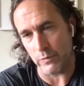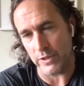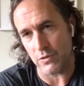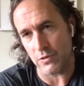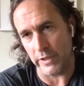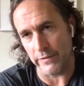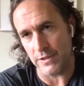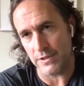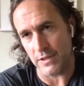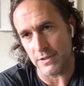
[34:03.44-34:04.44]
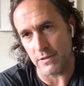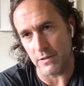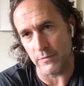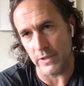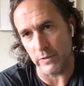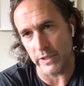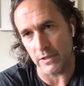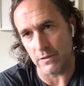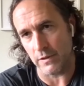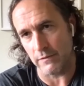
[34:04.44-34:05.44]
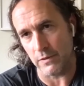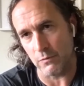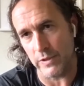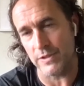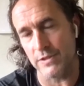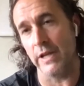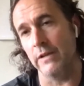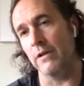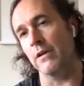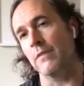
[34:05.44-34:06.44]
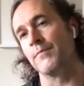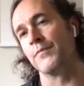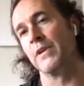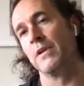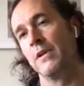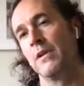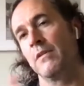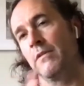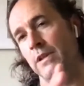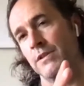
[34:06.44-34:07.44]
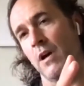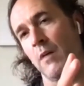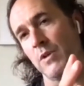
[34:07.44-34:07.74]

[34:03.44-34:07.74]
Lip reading: we sorted the system that we could deliver with Zaner, these